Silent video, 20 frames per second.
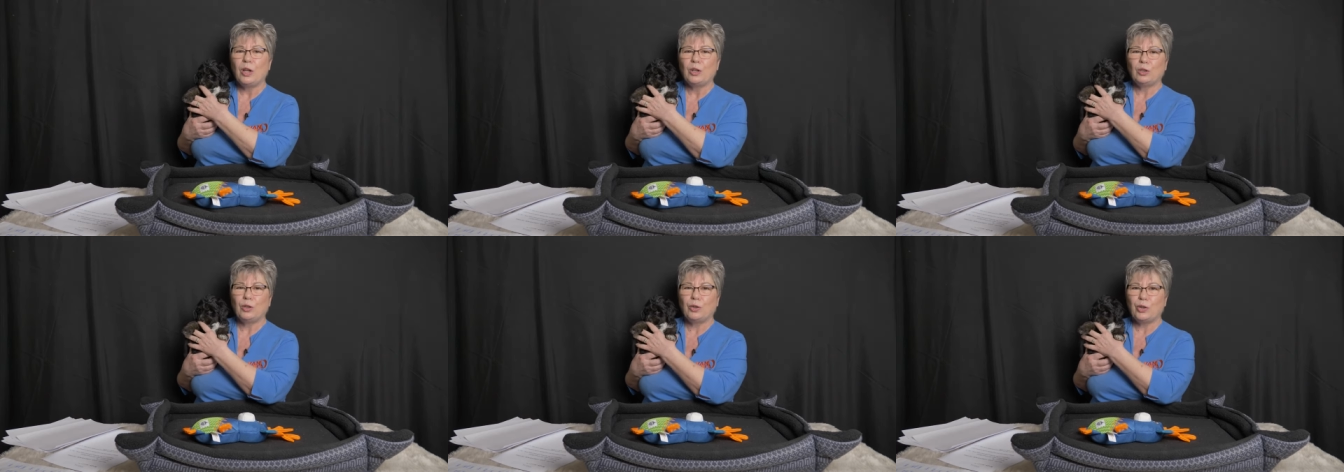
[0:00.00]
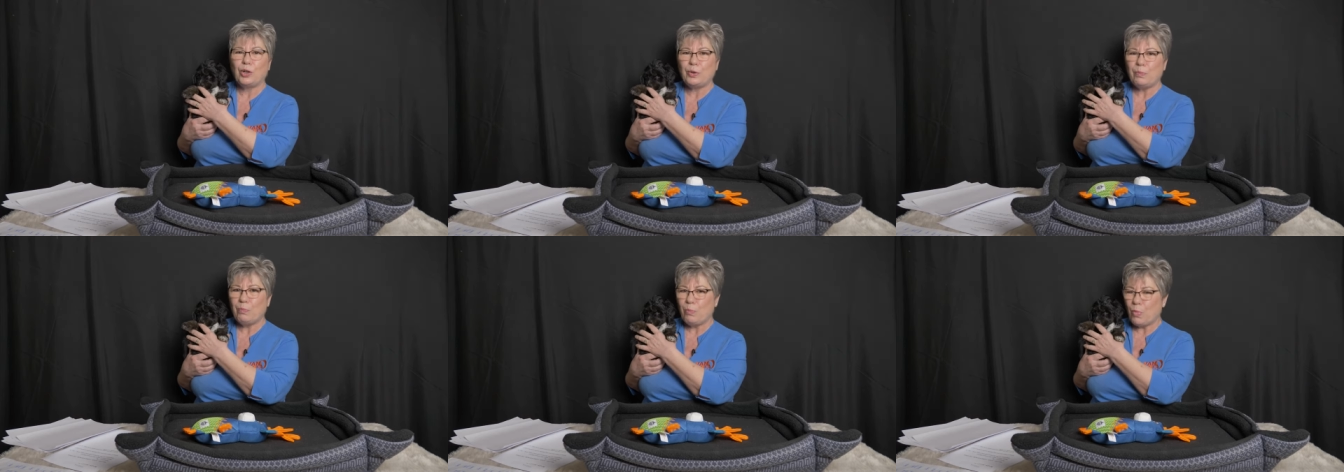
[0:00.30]

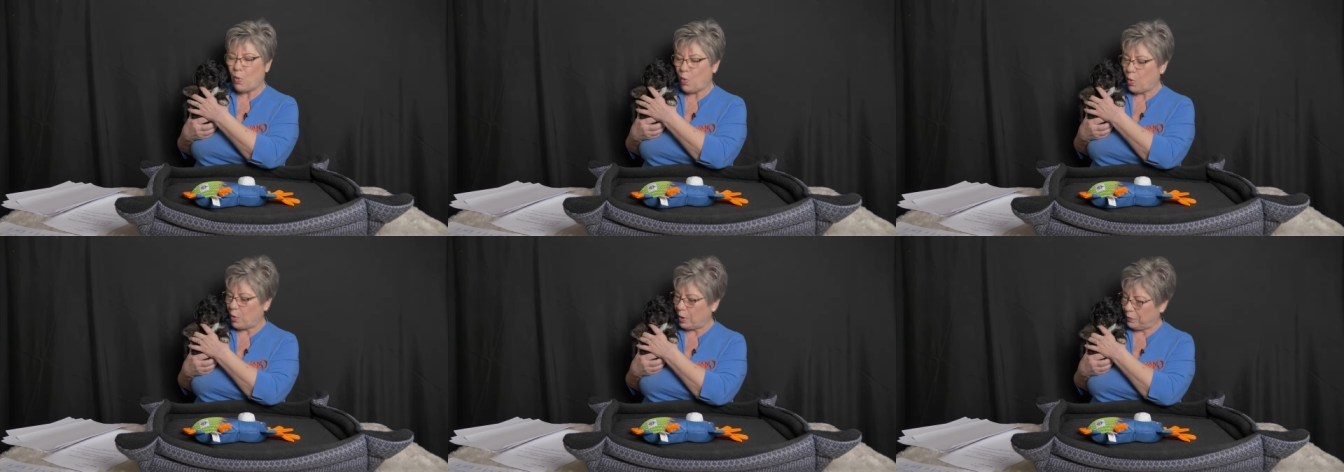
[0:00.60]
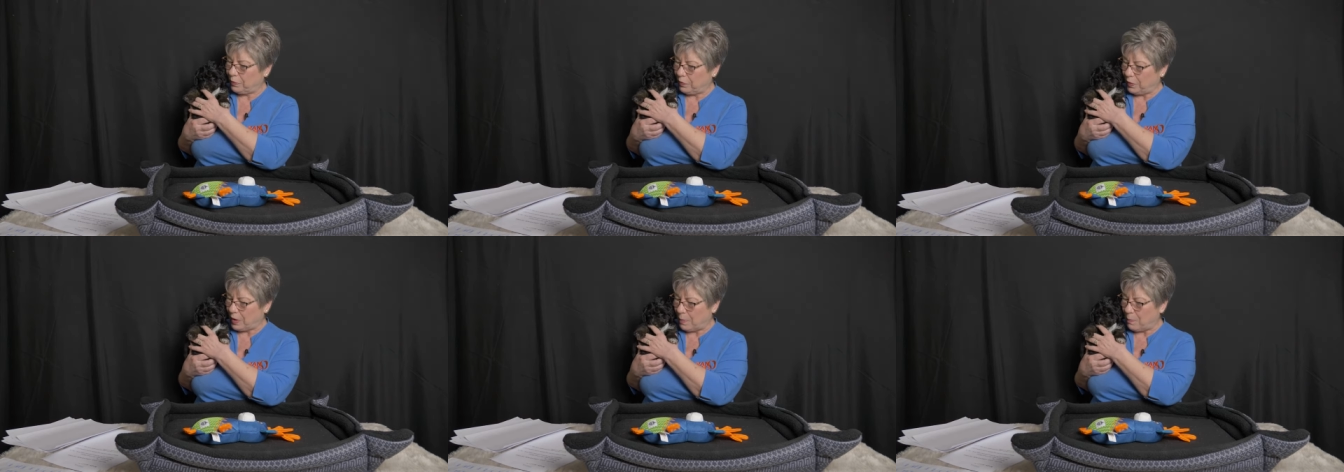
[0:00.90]
learn
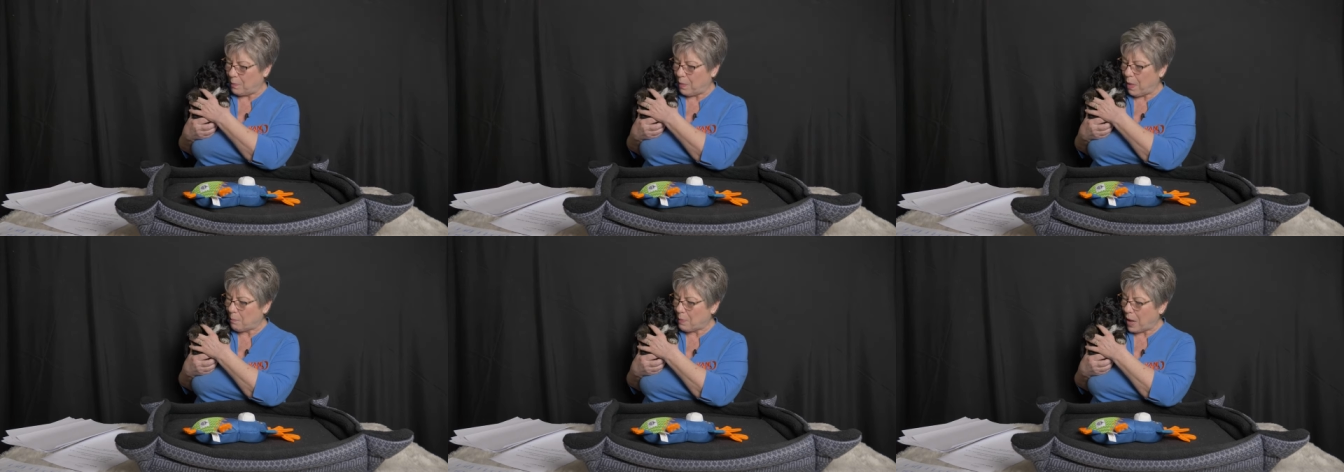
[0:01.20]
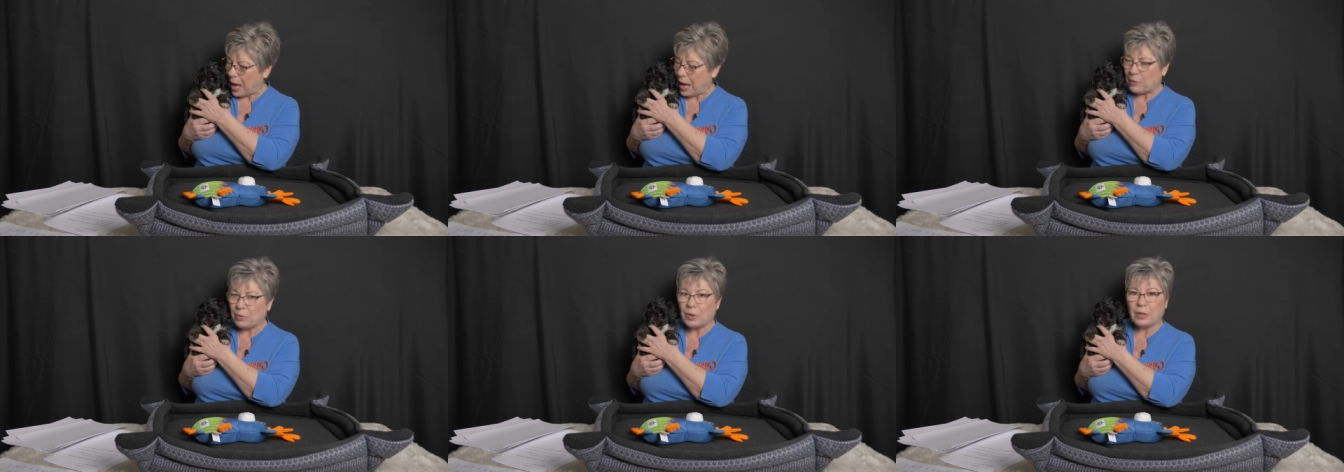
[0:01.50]
more from
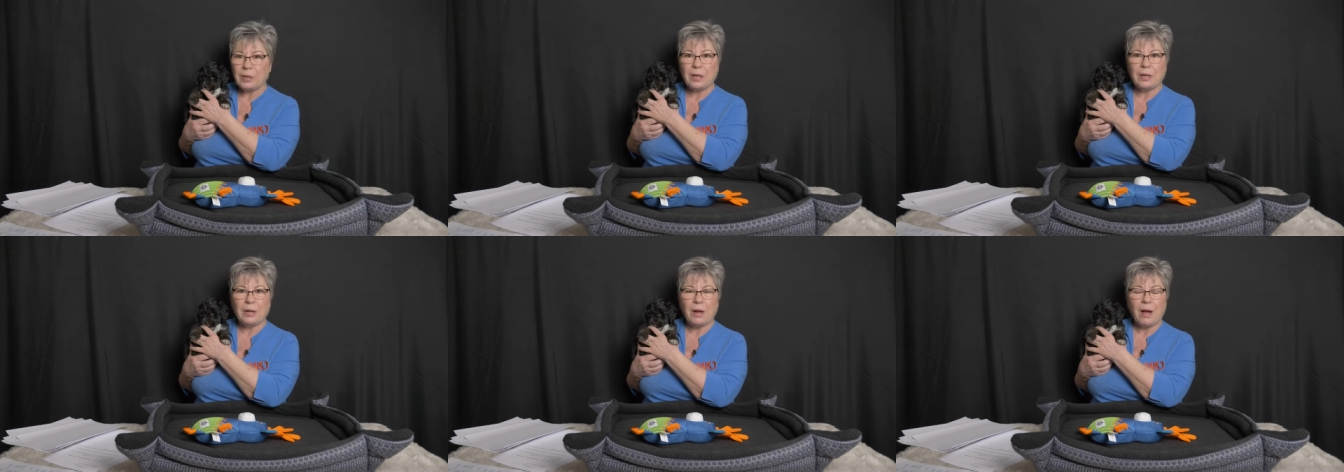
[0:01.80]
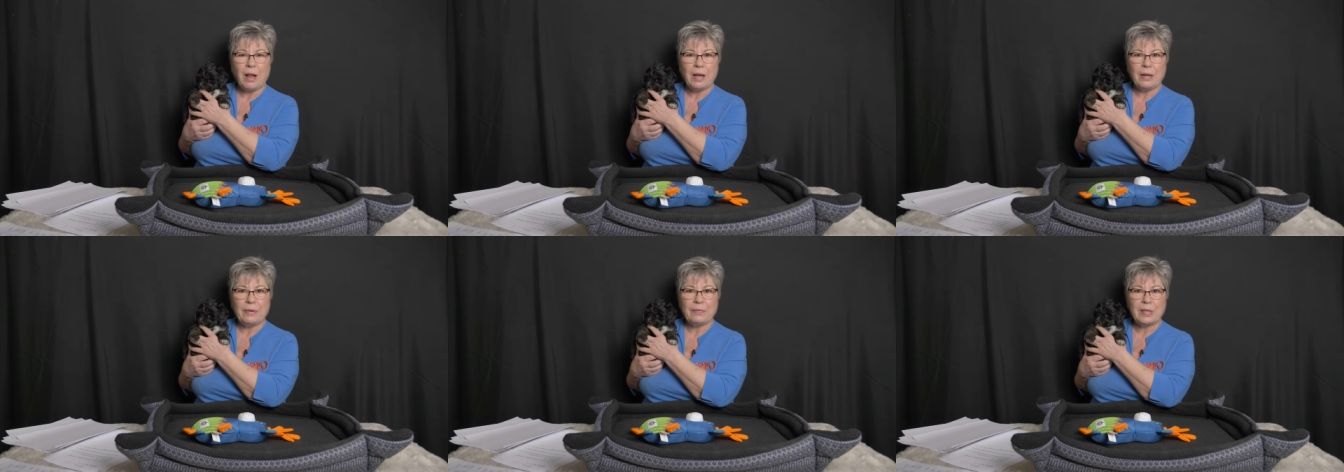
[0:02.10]
Myron and
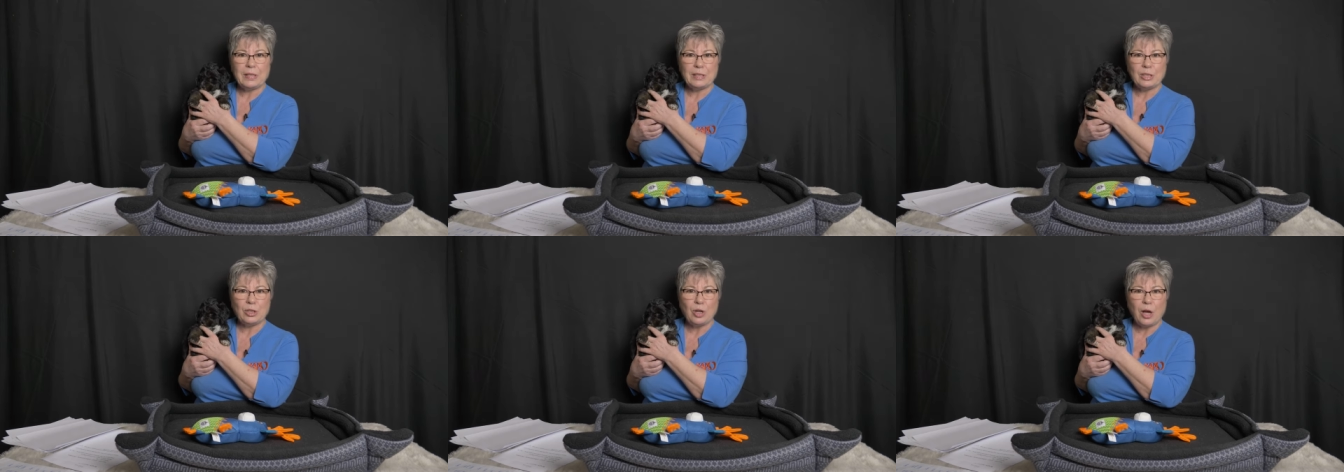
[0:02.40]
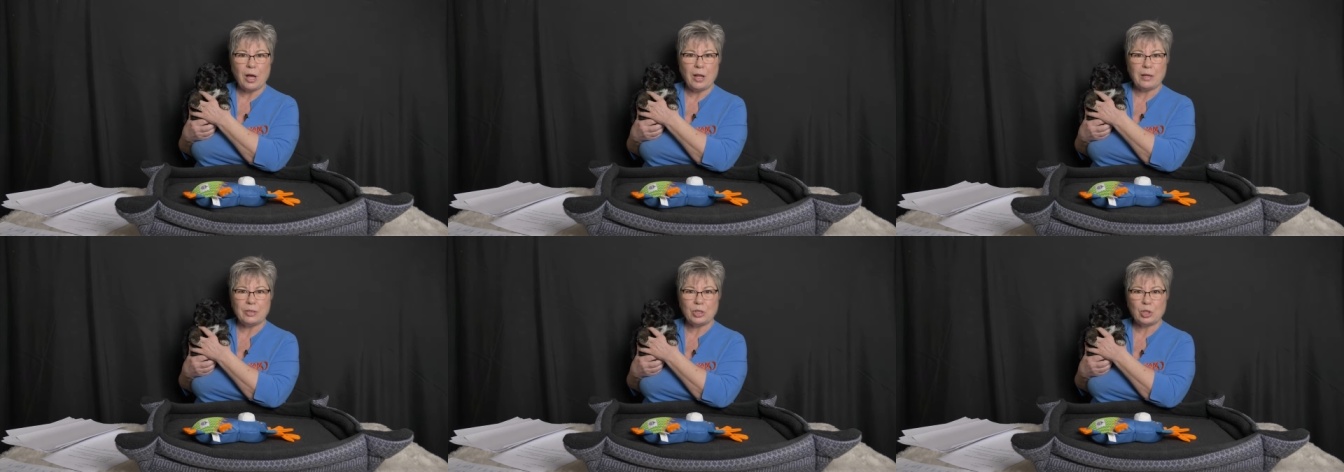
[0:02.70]
all of his
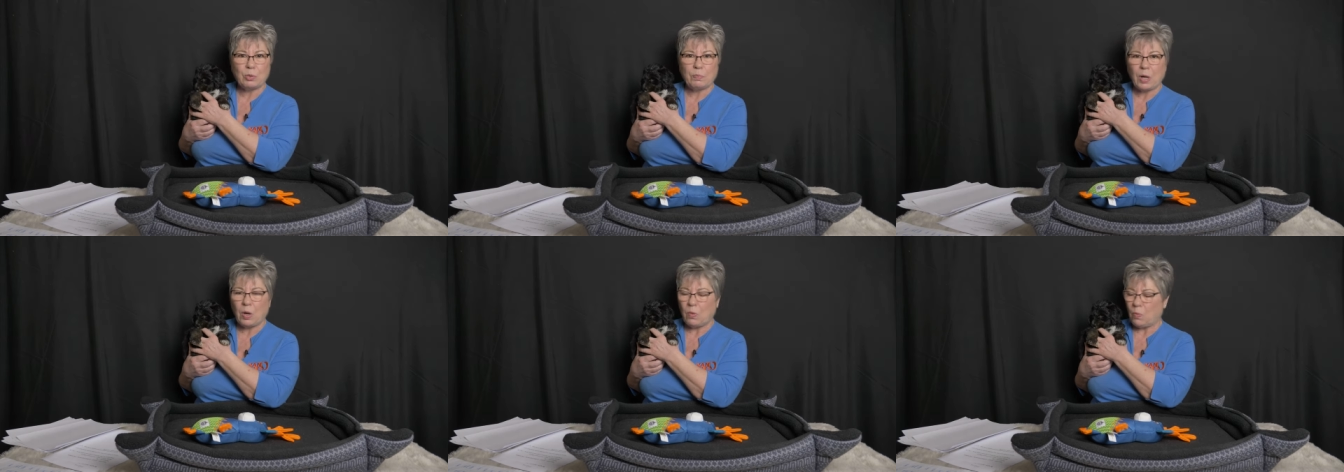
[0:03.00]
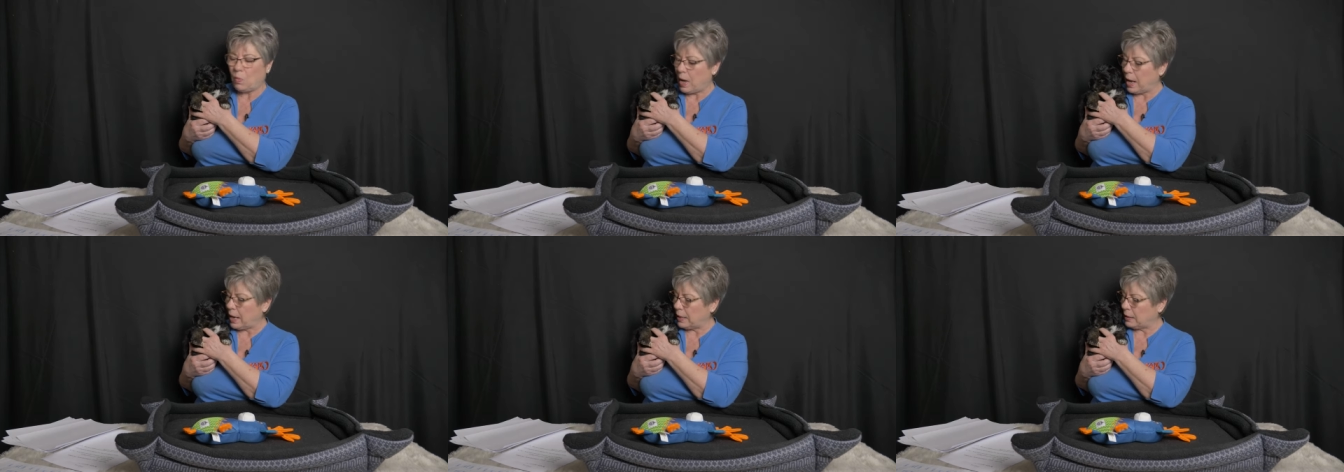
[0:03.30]
knowledge
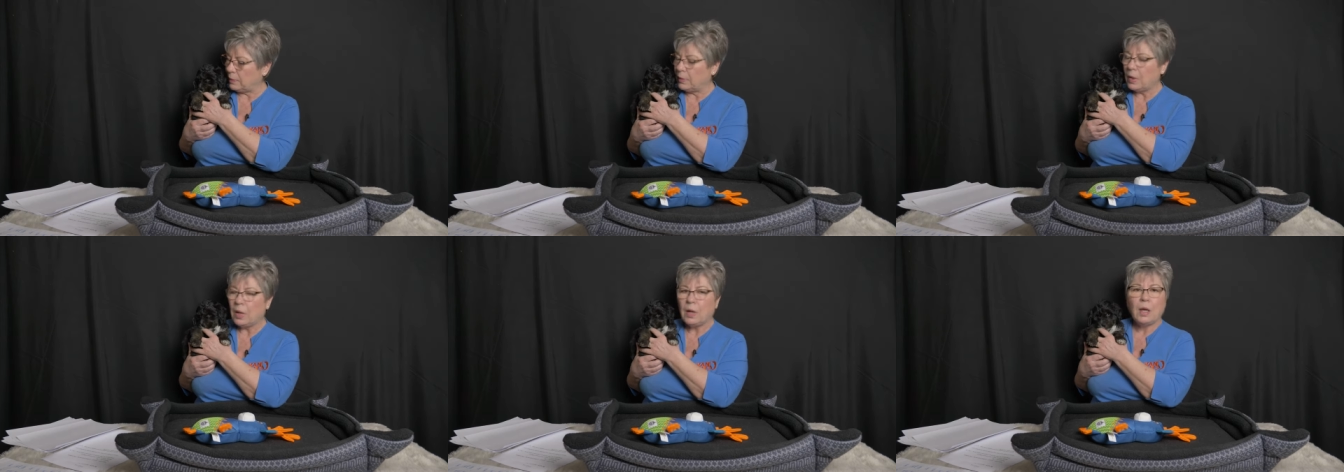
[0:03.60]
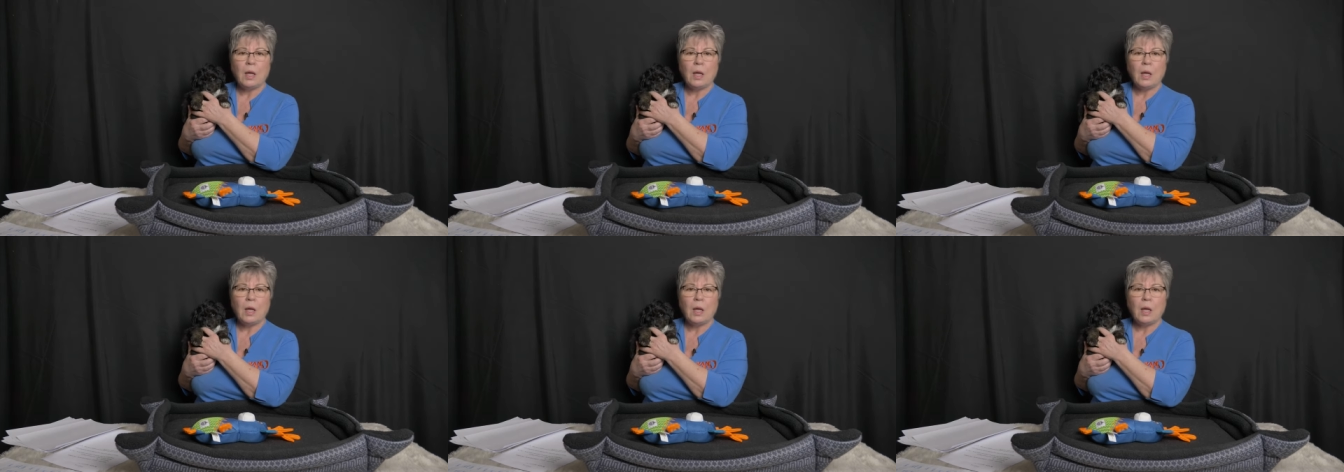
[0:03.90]
about wine.